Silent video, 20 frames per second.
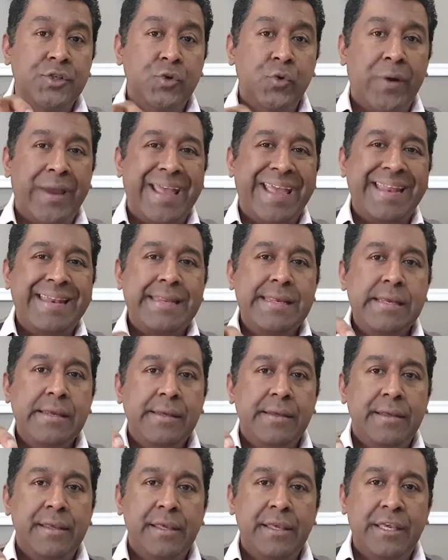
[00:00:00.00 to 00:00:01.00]
to any
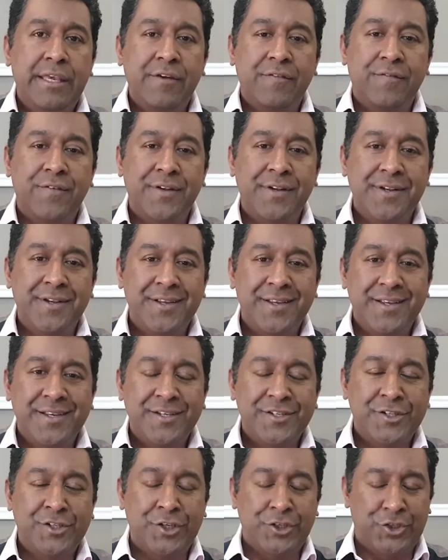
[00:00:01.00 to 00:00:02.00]
given
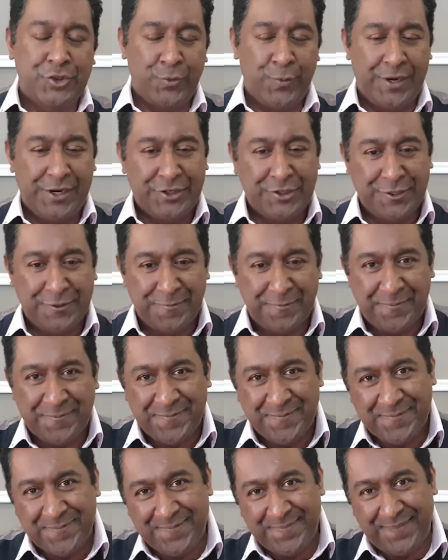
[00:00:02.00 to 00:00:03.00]
situation.
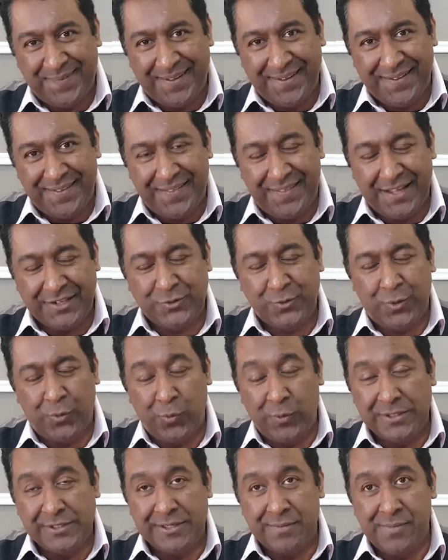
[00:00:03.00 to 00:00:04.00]
That's what
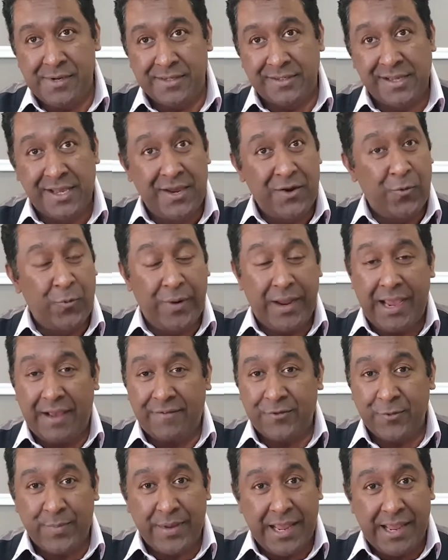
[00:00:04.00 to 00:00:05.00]
wisdom is. We
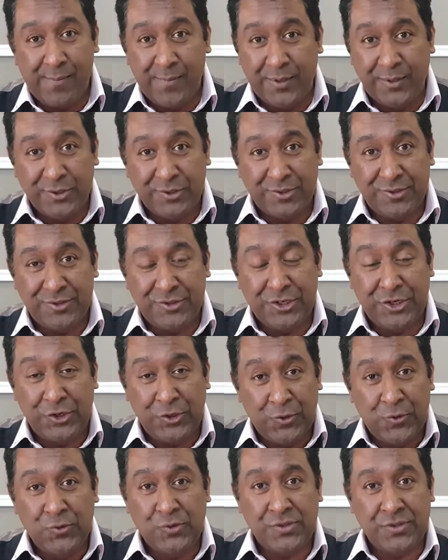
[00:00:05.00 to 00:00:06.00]
have to be able to
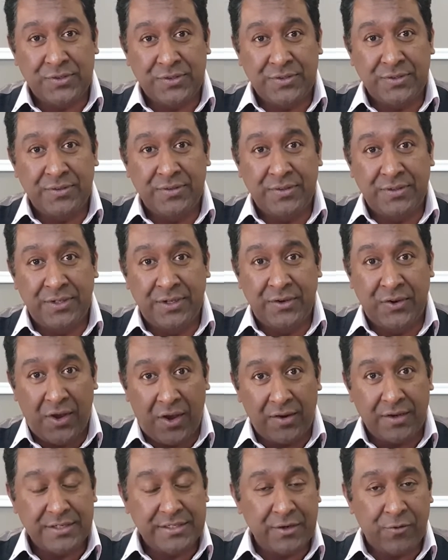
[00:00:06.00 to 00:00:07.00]
use the
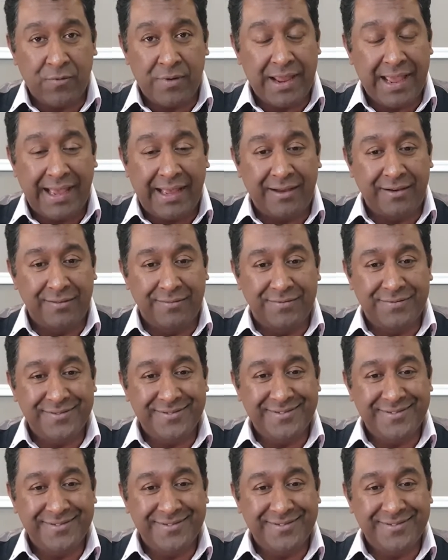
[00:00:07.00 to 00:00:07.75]
knowledge that we have.